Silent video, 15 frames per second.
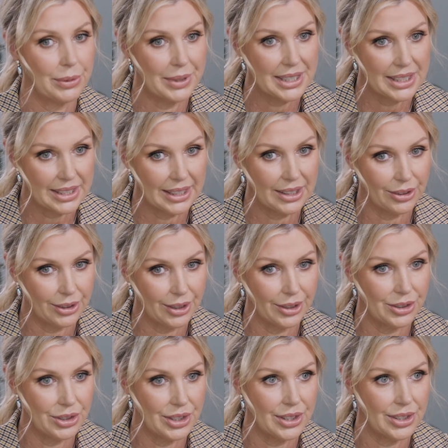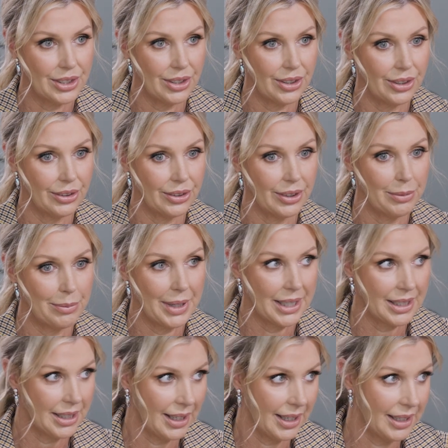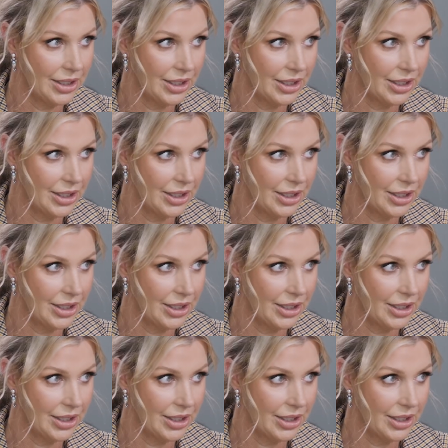went to see the oncologist on the Monday,